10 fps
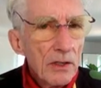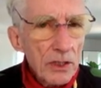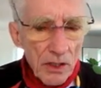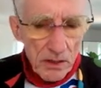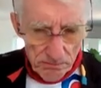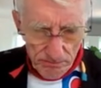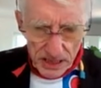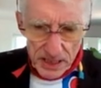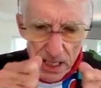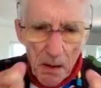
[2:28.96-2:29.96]
You start
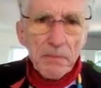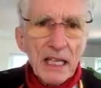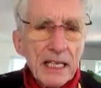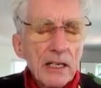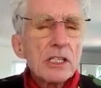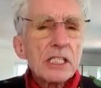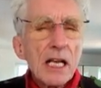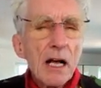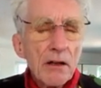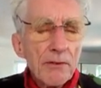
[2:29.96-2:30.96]
stumbling
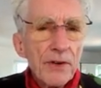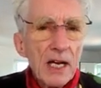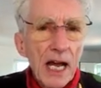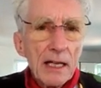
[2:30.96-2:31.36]
yourself